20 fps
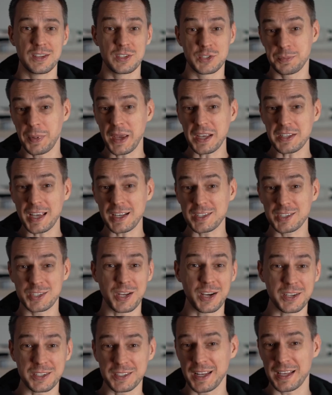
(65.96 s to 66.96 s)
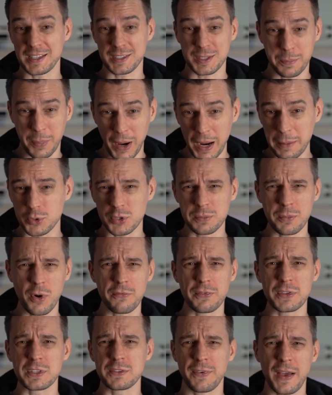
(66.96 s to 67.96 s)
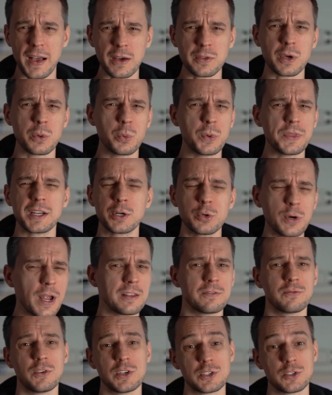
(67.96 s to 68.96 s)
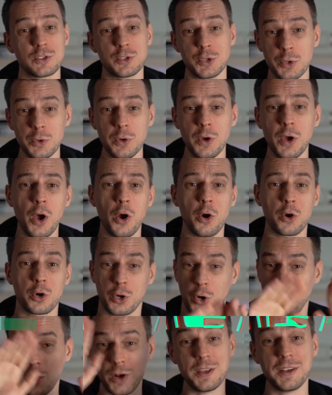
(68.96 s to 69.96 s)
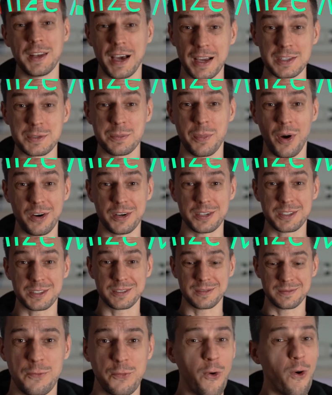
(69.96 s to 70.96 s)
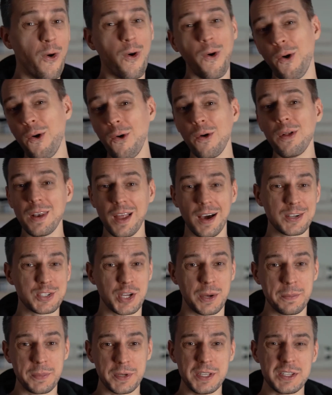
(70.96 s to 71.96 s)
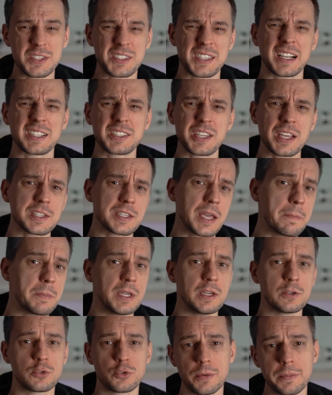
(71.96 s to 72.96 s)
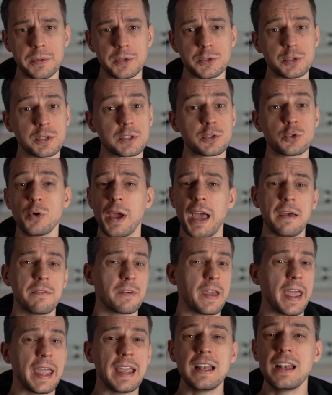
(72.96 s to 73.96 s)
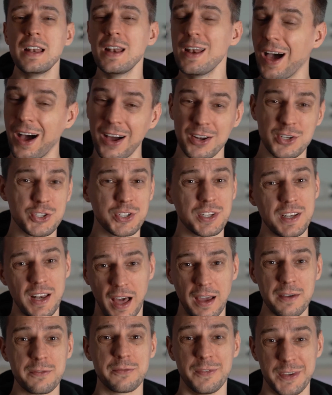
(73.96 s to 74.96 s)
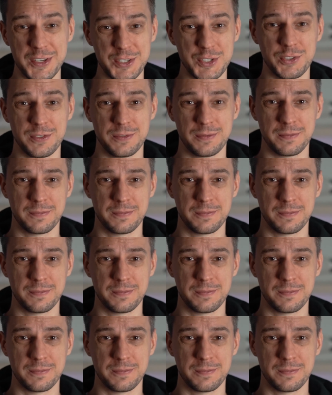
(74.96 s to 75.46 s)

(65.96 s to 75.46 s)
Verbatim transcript: SpaceX started as the pipe dream of its founder with the grand vision to colonize Mars. For all large companies, success can be attributed to have a larger than life vision.